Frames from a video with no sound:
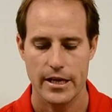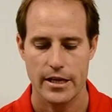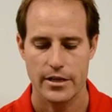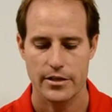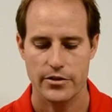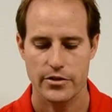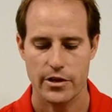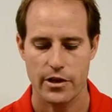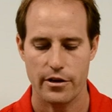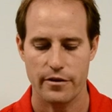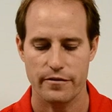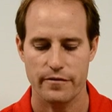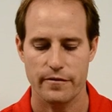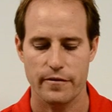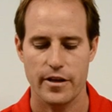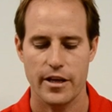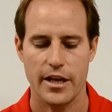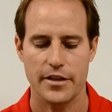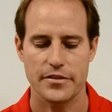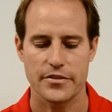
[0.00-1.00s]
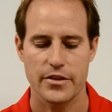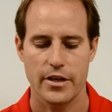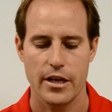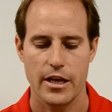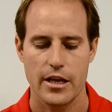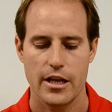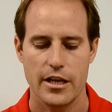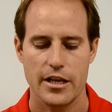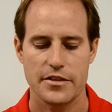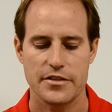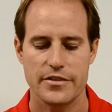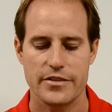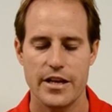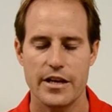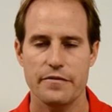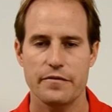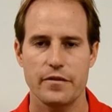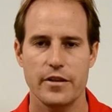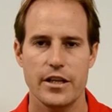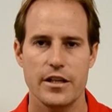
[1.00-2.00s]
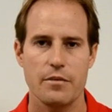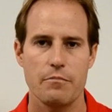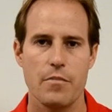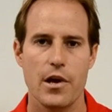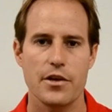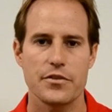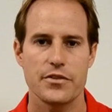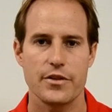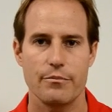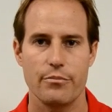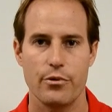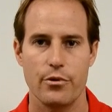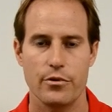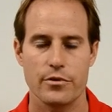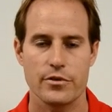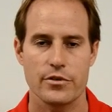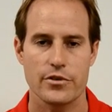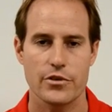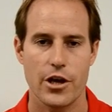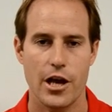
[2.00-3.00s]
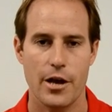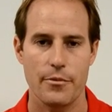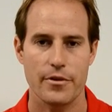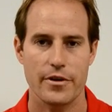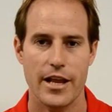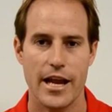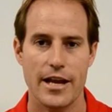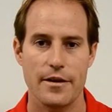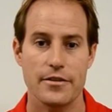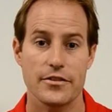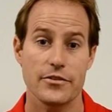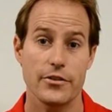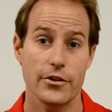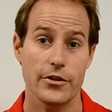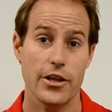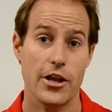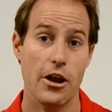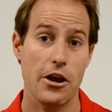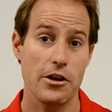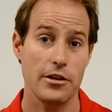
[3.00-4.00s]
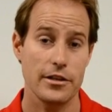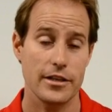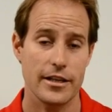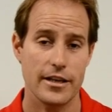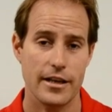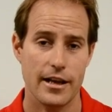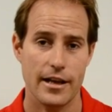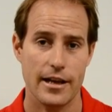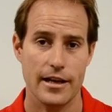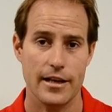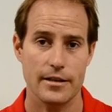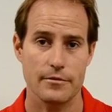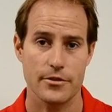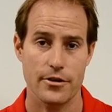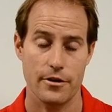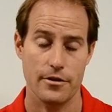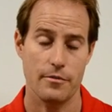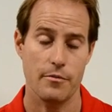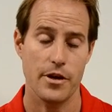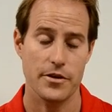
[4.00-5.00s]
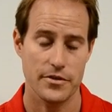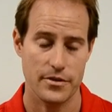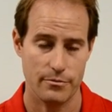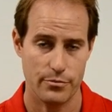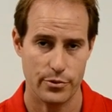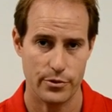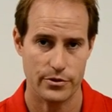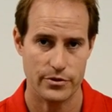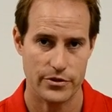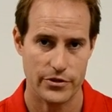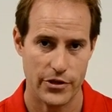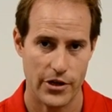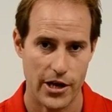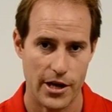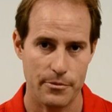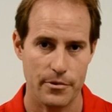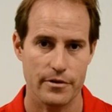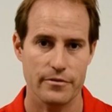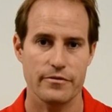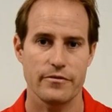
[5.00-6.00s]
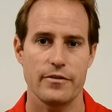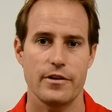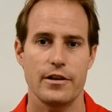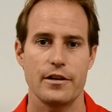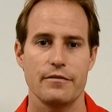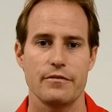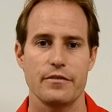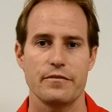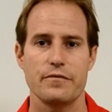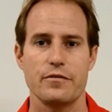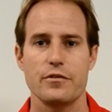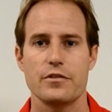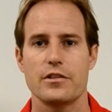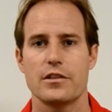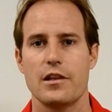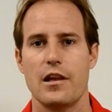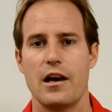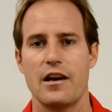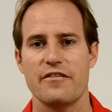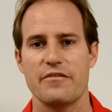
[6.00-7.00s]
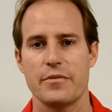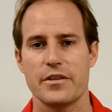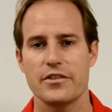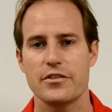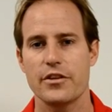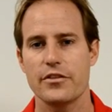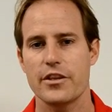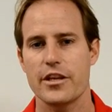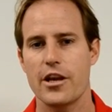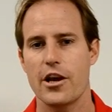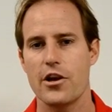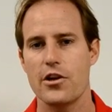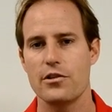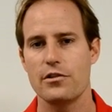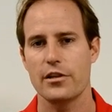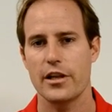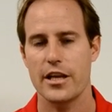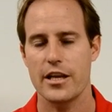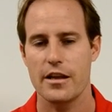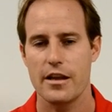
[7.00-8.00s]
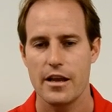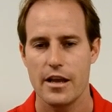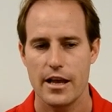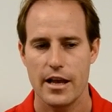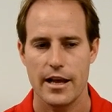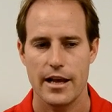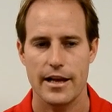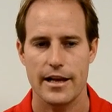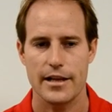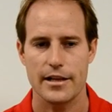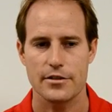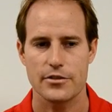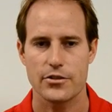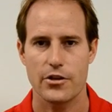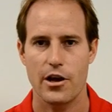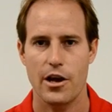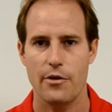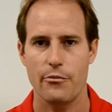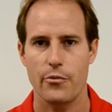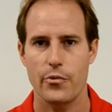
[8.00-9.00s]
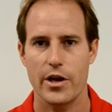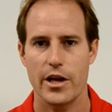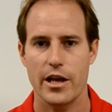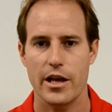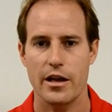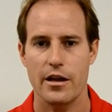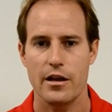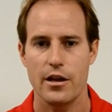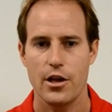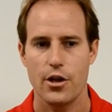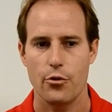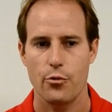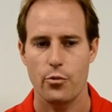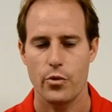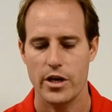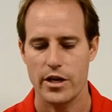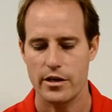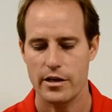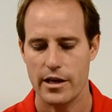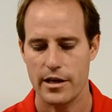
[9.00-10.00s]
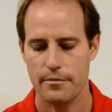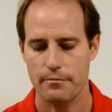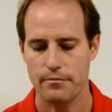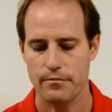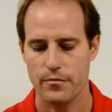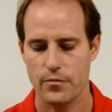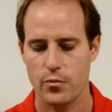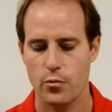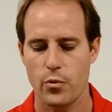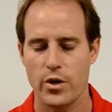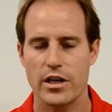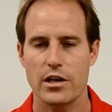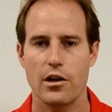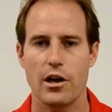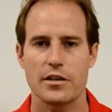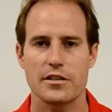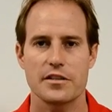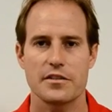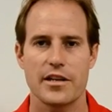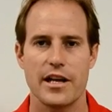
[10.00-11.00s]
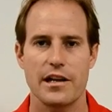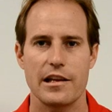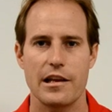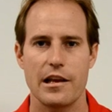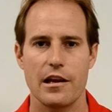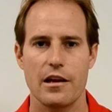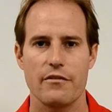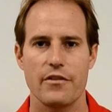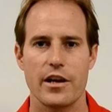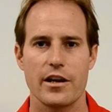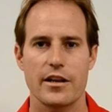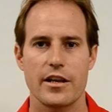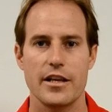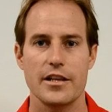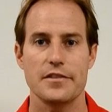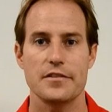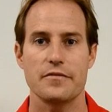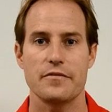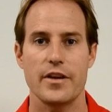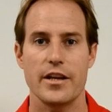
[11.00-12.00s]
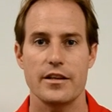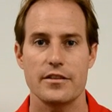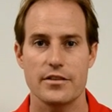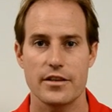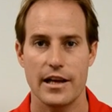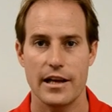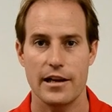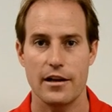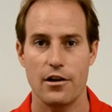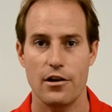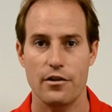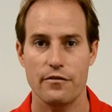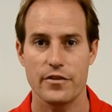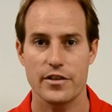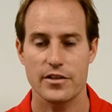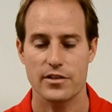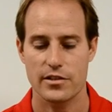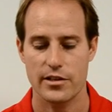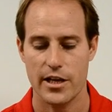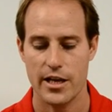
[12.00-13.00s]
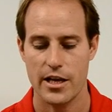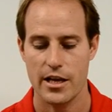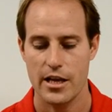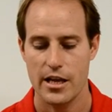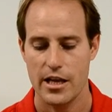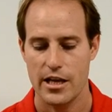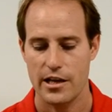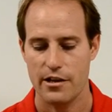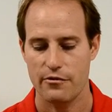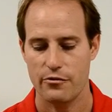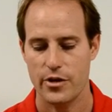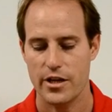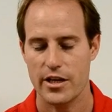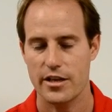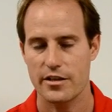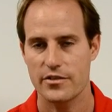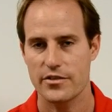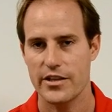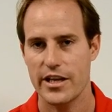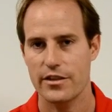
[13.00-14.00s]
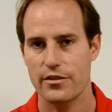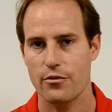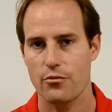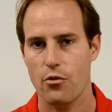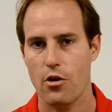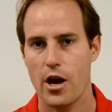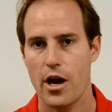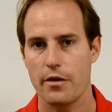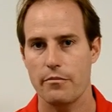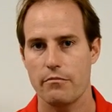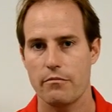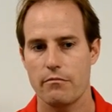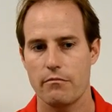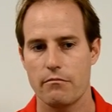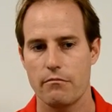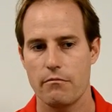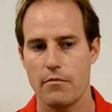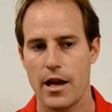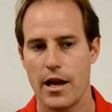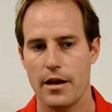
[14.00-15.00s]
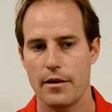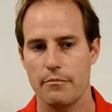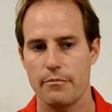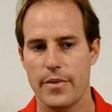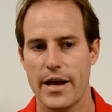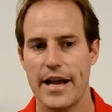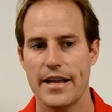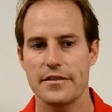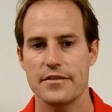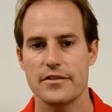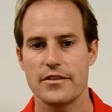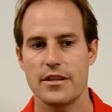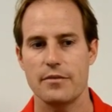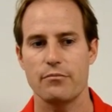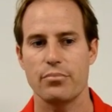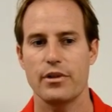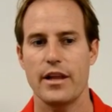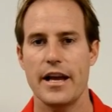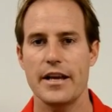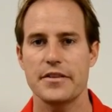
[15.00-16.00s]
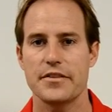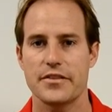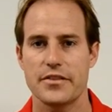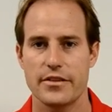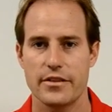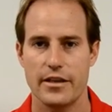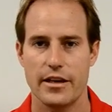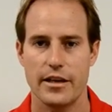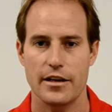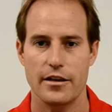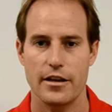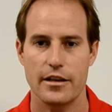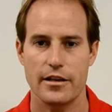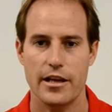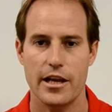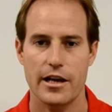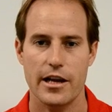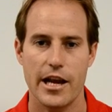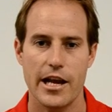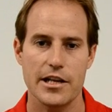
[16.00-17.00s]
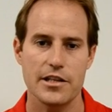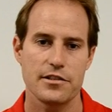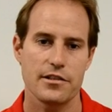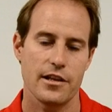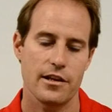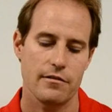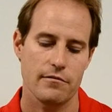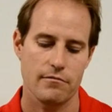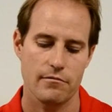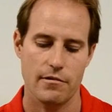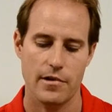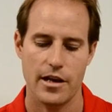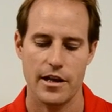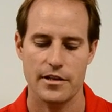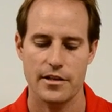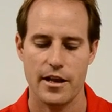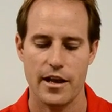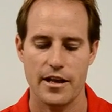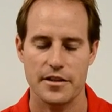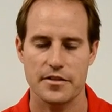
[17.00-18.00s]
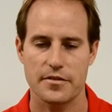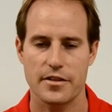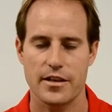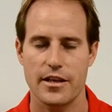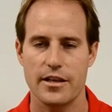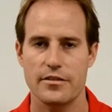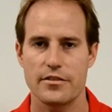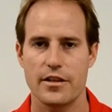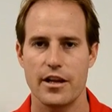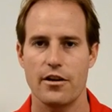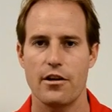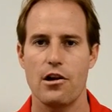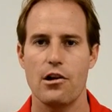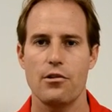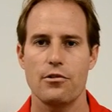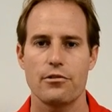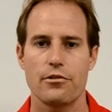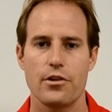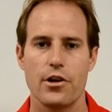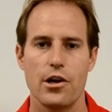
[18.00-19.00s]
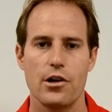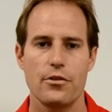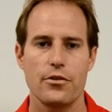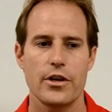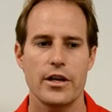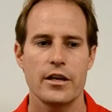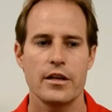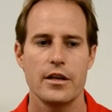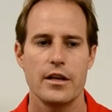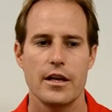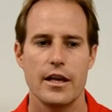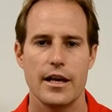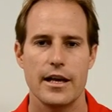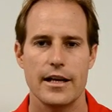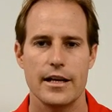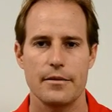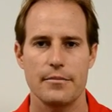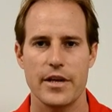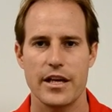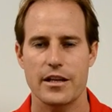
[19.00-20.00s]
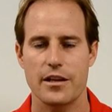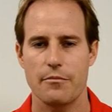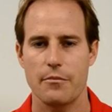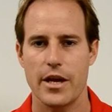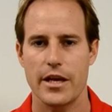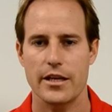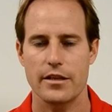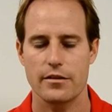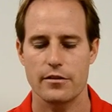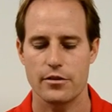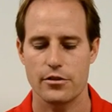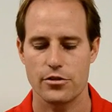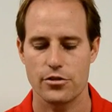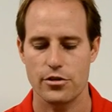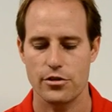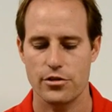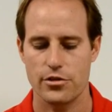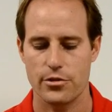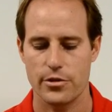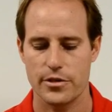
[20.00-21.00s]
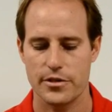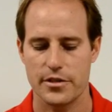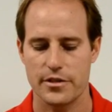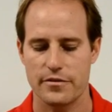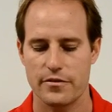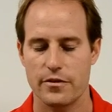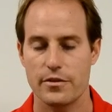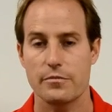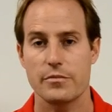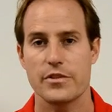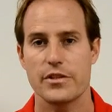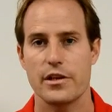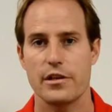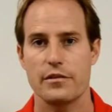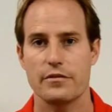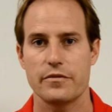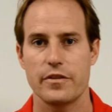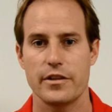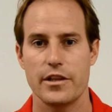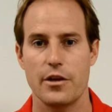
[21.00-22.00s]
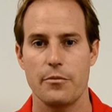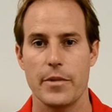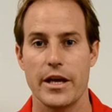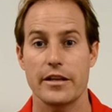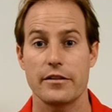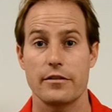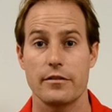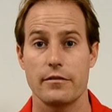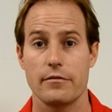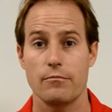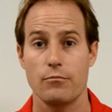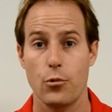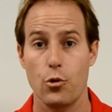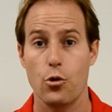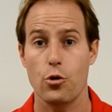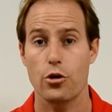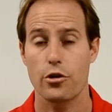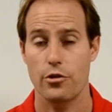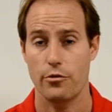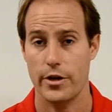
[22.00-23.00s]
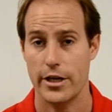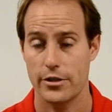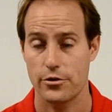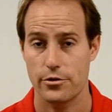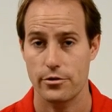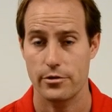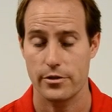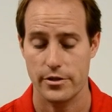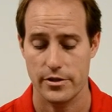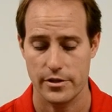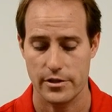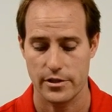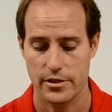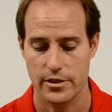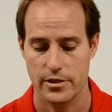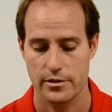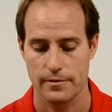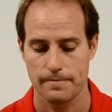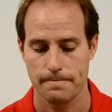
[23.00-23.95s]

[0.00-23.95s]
So it's definitely the most important time of gait. It's not the only, the most important time of a foot's life, but it's not the only time where we'd like to take care of our kids' feet. Obviously, if we can set the right patterns in place at a young age, then as kids get older and older, they can make the shoe choices for themselves and they'll make more correct choices.